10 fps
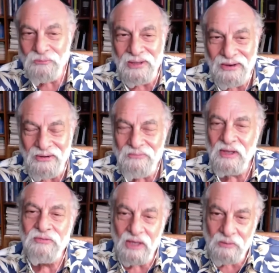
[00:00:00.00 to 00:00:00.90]
care
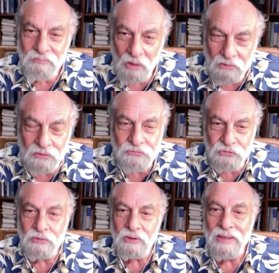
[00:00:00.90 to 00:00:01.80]
is a policy
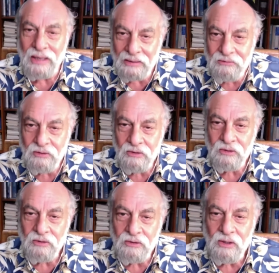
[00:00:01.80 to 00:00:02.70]
you can get
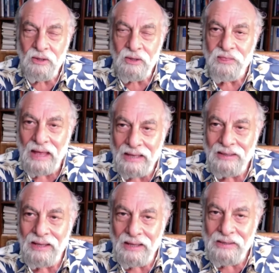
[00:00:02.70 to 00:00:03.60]

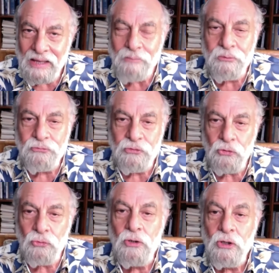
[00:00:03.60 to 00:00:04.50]
that enables
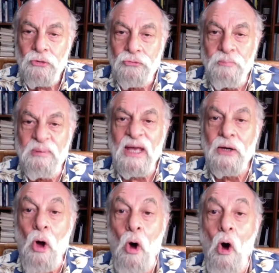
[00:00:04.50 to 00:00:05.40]
you to be
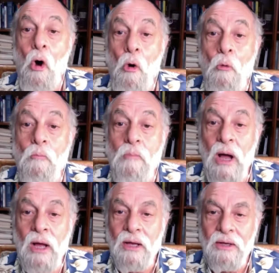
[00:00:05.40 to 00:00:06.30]
at home
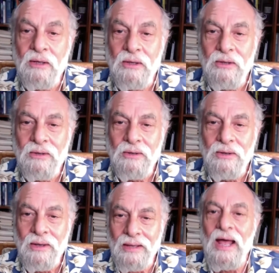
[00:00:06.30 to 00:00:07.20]

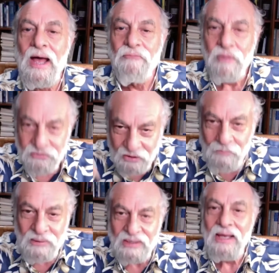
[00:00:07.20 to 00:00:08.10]
and have
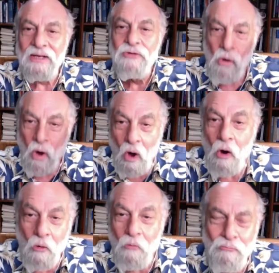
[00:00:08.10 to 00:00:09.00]
somebody in your
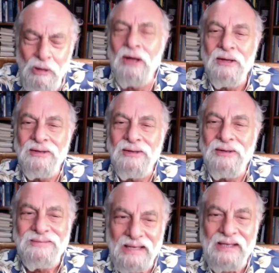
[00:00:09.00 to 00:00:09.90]
home
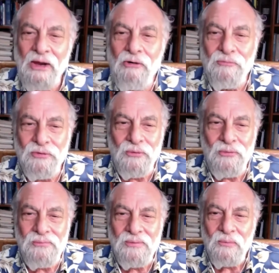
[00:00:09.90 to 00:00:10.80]
take care of
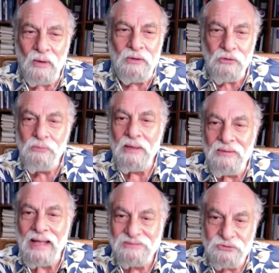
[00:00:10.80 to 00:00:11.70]
you when you're in
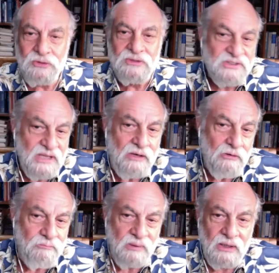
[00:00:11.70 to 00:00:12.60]
that certain state
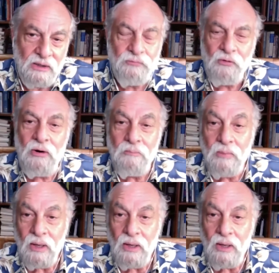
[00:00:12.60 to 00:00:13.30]
of being infirm.